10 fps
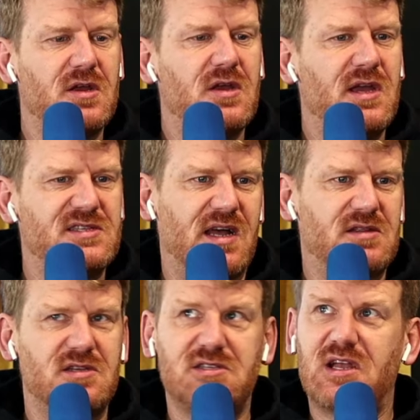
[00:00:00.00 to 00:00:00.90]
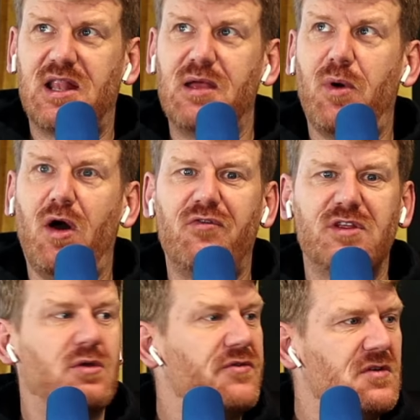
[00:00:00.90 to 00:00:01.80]
is that there's a clip of, I don't
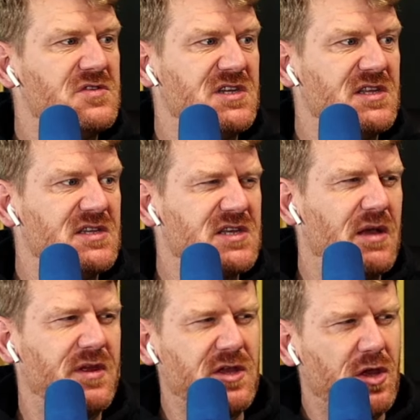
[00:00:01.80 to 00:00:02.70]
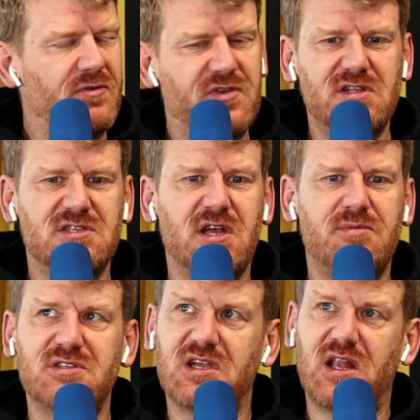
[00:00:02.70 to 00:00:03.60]
know if you've seen this clip, I think you've seen this clip.
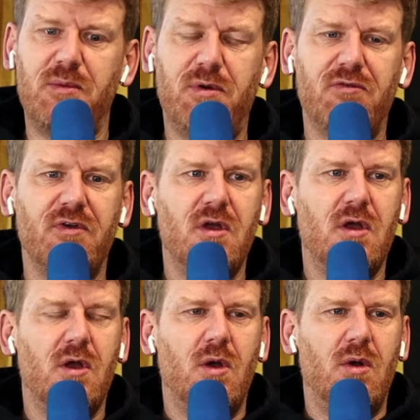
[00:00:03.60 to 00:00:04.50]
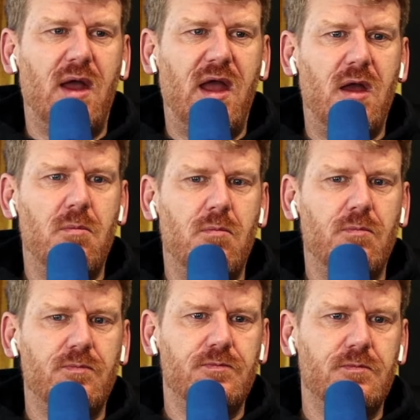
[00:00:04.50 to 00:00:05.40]
There's a clip of um,
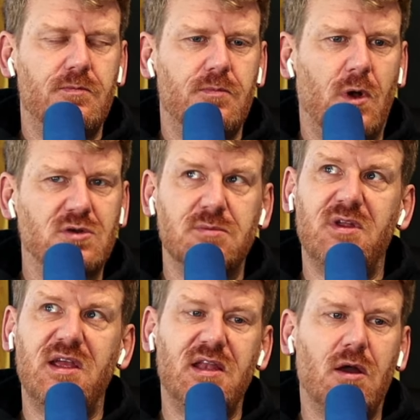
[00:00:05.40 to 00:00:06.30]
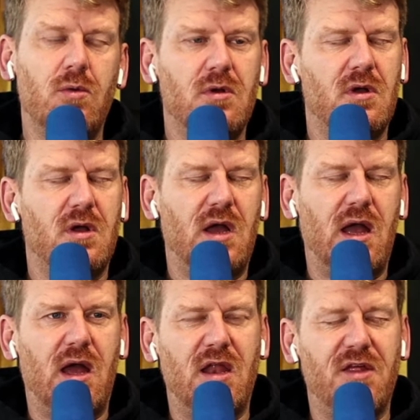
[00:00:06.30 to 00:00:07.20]
Jose Mourinho.
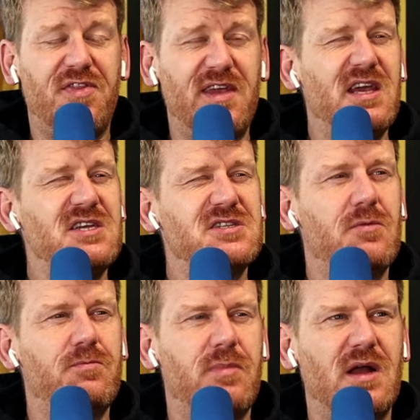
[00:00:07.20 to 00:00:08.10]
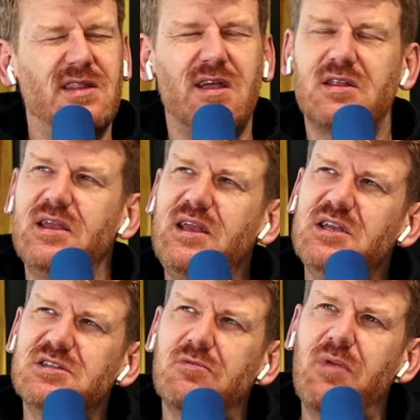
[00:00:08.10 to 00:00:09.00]
And I think he's the, I think he's
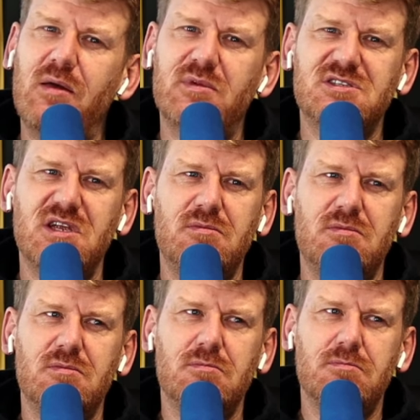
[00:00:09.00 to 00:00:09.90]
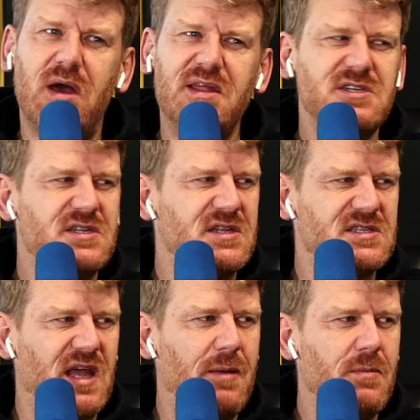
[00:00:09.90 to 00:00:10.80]
the Real Madrid manager at the
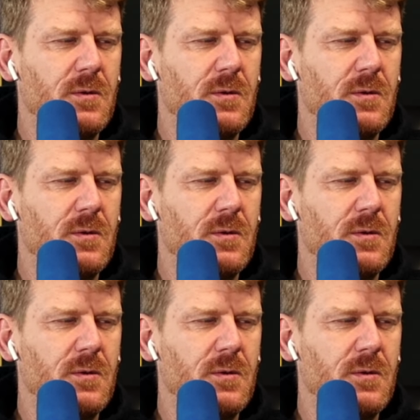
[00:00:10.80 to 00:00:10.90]
time,